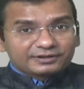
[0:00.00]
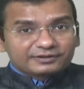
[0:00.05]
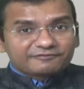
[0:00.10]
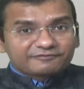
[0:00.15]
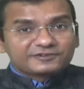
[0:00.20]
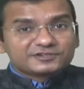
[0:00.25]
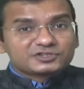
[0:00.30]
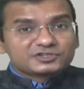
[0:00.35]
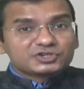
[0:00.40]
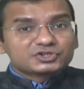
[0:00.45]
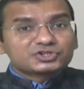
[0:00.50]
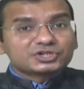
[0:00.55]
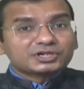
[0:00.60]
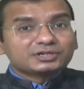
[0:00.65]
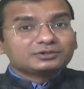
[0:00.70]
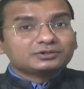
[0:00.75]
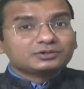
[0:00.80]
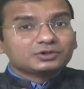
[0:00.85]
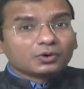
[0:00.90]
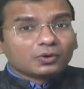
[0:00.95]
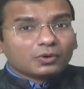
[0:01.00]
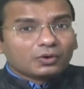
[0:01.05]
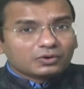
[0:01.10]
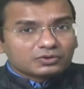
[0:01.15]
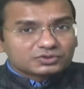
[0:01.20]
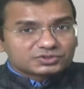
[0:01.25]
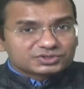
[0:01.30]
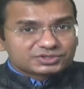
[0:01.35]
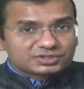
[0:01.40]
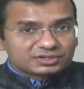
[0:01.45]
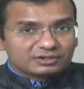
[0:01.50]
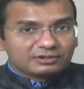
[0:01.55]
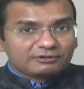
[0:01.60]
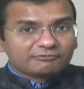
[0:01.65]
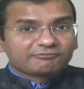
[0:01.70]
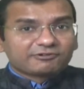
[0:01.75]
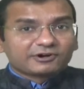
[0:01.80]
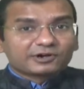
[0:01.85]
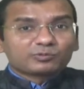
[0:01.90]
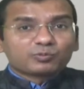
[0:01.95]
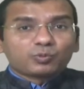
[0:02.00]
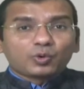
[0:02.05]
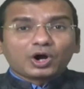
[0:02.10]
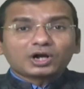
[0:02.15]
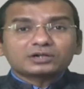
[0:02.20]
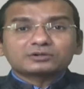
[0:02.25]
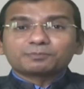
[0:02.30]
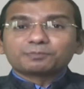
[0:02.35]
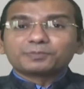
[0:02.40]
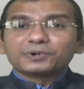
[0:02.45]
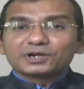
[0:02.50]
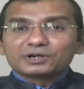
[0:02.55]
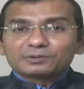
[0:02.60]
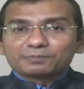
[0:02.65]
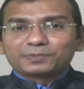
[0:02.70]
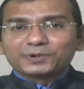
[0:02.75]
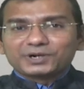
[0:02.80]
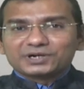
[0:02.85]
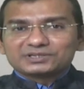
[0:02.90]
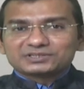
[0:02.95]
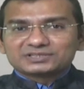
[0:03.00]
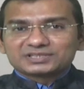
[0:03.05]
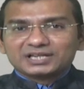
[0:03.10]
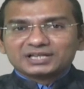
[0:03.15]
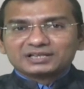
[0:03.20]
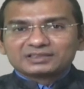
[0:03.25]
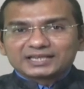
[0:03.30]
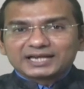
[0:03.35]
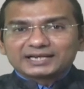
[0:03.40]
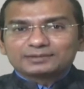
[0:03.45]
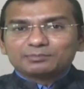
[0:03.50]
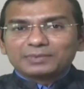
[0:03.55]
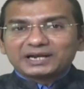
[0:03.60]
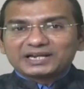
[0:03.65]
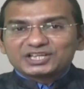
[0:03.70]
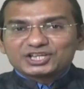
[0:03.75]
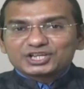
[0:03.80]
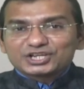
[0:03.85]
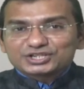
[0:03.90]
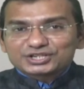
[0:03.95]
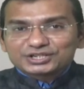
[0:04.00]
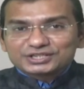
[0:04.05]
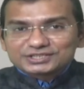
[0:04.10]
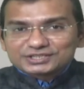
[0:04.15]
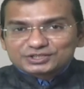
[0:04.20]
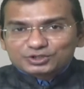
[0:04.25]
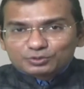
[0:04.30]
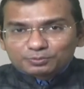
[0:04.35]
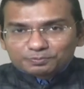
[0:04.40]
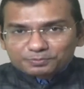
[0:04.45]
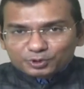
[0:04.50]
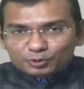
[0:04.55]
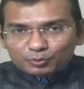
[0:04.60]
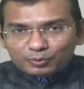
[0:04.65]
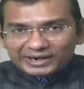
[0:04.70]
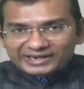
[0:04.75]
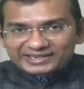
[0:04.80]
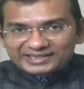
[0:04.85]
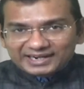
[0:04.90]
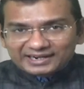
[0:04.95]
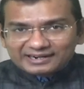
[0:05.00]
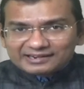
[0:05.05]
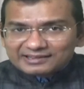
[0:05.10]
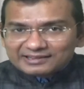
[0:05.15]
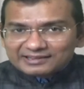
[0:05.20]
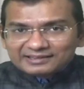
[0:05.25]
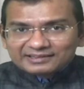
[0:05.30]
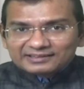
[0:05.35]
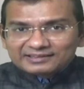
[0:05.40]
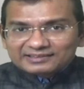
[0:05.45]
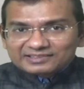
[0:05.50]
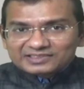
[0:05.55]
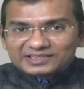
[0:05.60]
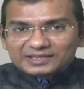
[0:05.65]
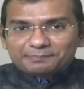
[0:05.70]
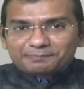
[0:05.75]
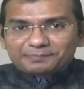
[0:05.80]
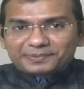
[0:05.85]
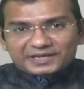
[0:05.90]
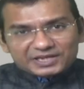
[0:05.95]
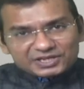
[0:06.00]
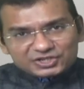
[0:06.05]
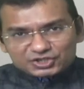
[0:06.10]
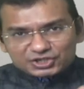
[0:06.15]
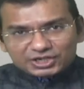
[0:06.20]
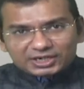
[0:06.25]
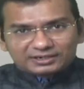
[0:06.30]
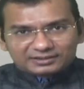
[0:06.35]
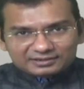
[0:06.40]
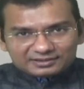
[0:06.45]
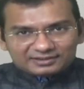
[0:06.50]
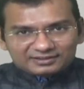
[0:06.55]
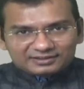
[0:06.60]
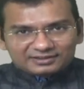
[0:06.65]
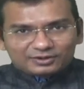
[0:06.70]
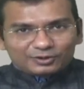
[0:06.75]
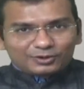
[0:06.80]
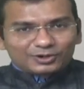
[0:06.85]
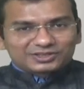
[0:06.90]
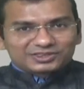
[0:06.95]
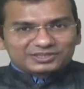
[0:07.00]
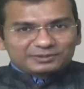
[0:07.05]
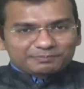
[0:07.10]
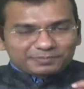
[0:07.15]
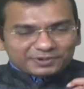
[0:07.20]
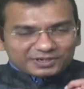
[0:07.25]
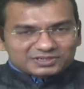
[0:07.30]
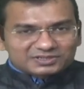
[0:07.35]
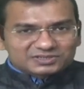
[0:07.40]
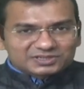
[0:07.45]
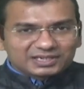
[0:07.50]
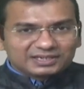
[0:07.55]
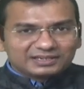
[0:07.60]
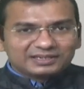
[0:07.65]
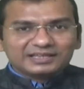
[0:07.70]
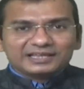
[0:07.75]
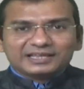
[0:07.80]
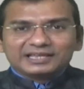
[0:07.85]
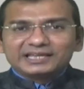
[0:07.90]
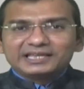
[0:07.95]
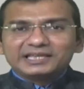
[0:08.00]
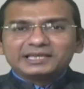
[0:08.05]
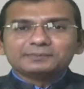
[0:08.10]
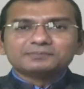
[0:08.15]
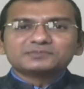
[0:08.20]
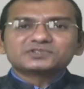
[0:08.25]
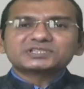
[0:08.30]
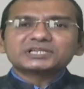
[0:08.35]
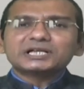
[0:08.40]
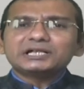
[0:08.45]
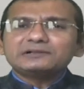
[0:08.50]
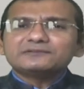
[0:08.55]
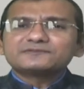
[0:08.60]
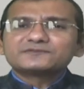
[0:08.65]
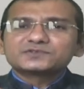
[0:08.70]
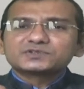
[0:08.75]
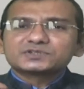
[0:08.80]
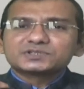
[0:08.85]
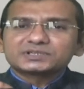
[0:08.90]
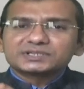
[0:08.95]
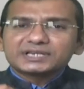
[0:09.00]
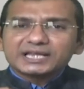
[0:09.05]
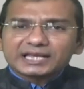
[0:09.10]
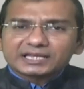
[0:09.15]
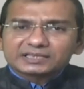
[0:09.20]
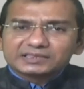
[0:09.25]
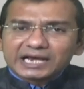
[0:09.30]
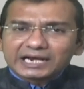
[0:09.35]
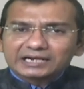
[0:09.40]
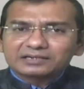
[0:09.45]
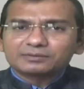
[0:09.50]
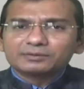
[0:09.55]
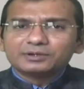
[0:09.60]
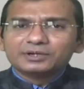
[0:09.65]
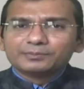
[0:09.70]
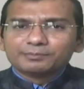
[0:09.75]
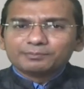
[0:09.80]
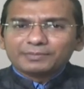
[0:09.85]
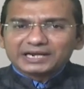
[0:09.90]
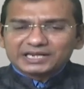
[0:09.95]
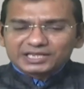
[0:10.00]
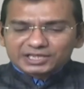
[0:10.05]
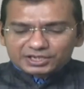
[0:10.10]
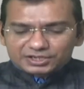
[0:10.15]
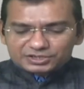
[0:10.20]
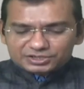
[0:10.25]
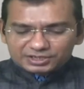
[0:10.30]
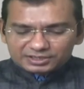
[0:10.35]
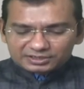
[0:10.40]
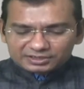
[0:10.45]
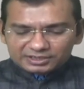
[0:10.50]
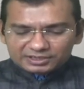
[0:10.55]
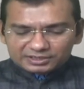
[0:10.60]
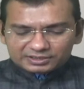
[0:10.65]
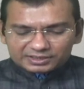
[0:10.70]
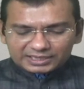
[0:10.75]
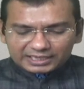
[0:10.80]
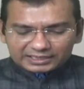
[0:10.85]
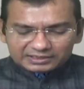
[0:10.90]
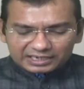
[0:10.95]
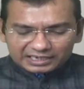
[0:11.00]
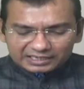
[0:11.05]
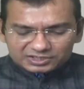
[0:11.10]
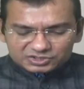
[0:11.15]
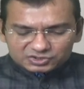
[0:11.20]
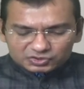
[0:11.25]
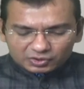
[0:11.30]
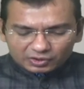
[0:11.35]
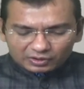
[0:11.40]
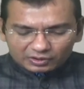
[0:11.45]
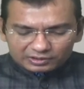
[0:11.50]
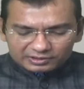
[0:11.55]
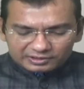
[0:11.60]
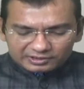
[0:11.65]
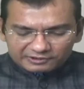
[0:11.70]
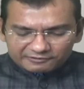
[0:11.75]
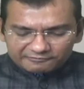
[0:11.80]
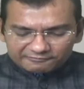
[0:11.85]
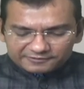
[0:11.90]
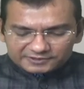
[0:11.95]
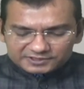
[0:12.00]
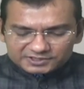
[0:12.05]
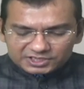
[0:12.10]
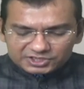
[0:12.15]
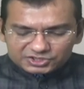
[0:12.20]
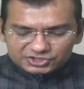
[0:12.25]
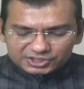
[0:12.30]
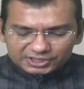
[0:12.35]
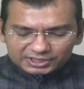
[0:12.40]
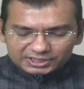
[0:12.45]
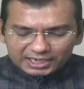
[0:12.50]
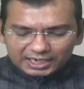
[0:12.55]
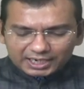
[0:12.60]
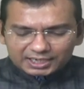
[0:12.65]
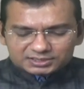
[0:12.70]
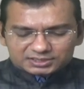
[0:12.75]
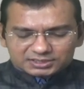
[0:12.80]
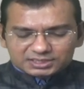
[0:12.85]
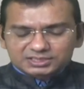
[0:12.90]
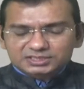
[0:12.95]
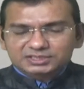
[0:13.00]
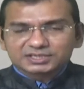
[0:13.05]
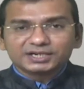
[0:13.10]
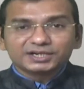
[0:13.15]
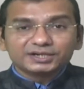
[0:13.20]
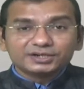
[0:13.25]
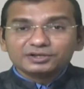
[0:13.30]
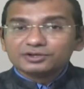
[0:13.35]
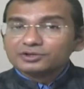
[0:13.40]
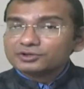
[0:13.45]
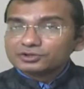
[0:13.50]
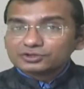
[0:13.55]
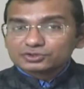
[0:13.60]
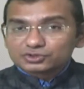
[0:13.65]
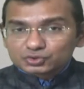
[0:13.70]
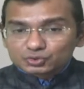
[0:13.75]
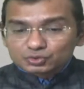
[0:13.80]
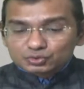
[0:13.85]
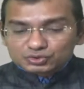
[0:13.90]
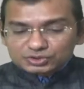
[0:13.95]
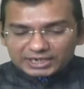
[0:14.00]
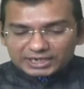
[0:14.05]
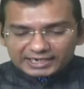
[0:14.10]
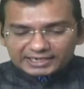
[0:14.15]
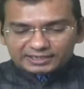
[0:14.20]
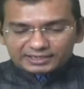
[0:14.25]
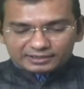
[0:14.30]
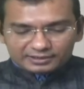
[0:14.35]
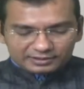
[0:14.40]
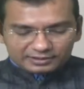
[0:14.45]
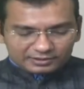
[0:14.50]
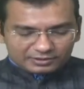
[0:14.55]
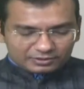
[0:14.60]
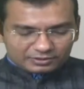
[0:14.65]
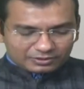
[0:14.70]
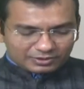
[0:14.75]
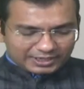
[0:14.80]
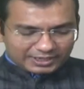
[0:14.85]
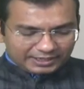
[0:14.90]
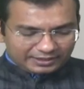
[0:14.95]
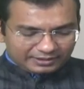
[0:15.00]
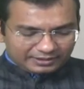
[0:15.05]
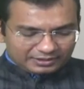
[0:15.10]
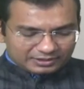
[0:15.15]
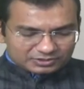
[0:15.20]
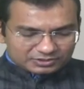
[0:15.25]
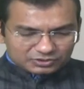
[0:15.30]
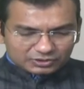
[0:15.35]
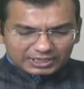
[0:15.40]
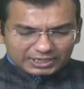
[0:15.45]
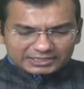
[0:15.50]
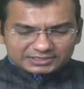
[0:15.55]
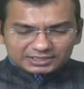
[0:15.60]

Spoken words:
Physician knows for what purpose that medication is provided. The patient or the person, he himself takes that medication. Then that is called physician assisted suicide. Okay, so let's